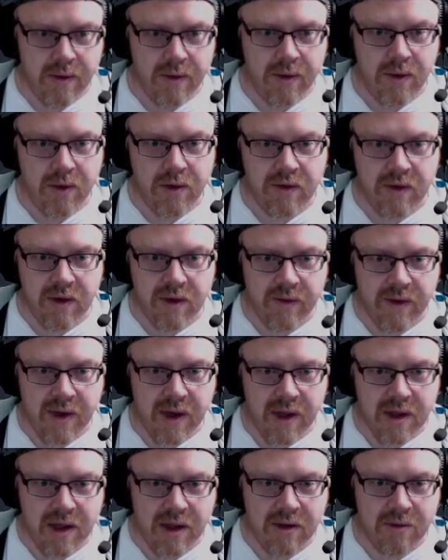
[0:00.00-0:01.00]
User
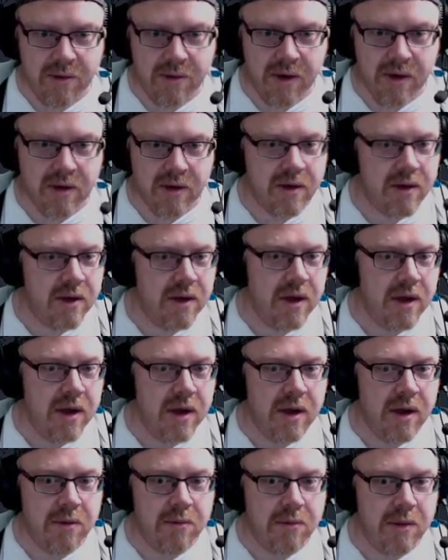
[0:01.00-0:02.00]
interface, HBox,
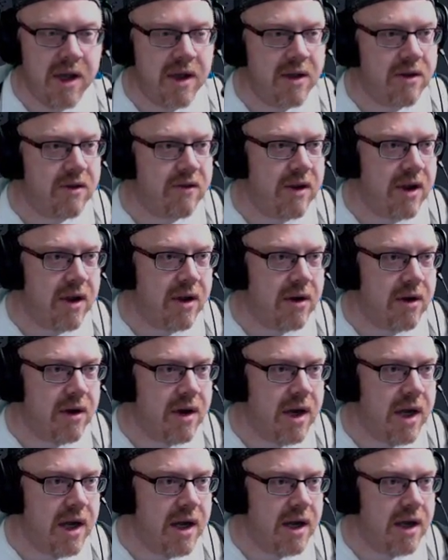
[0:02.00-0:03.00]
main screen
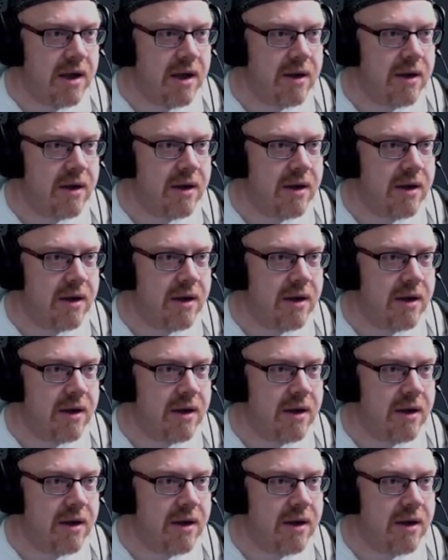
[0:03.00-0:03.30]
container,